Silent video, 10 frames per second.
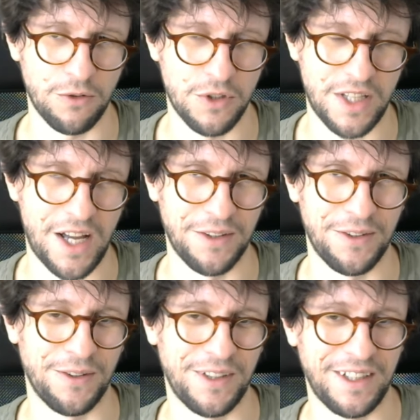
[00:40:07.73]
to
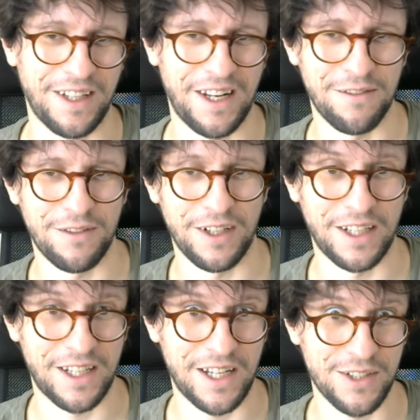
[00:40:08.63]
stand on in the level
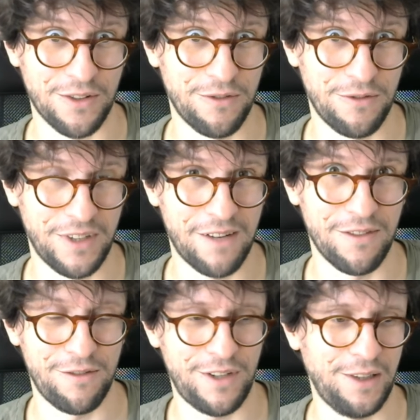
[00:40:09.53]
in case our
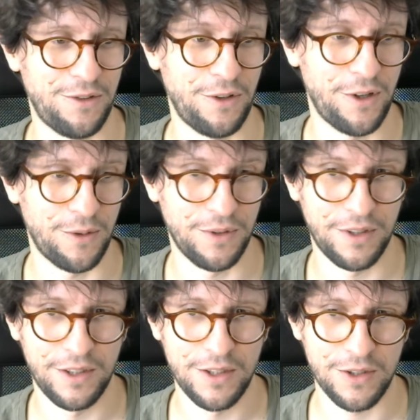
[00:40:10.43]
level failed to load.